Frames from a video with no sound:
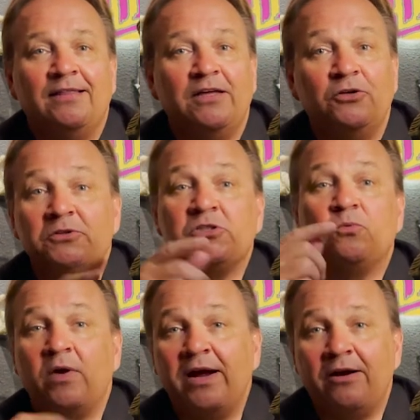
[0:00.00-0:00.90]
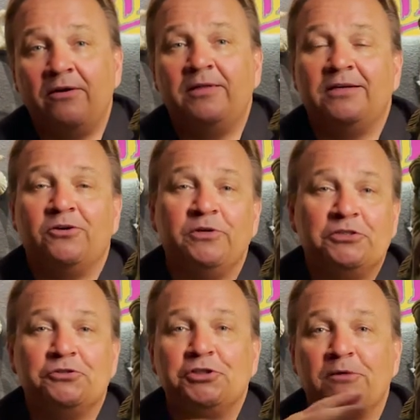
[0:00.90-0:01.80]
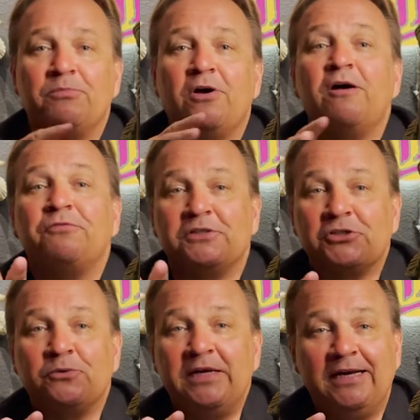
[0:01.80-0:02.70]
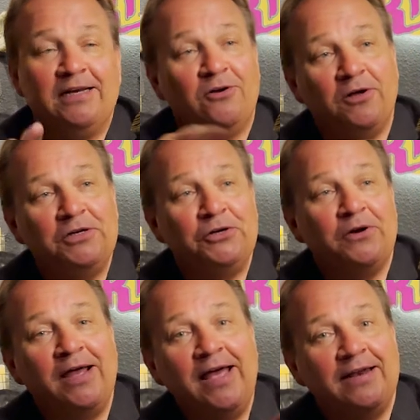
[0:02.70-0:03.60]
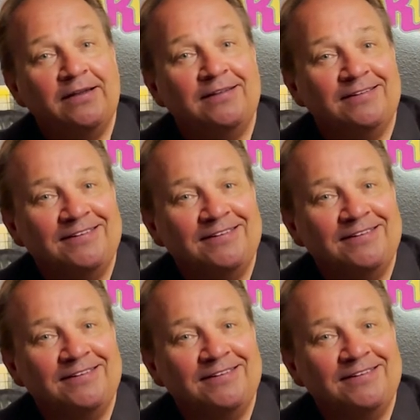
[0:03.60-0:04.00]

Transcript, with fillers: that you'll swear that the creature jumped off the screen and onto your head.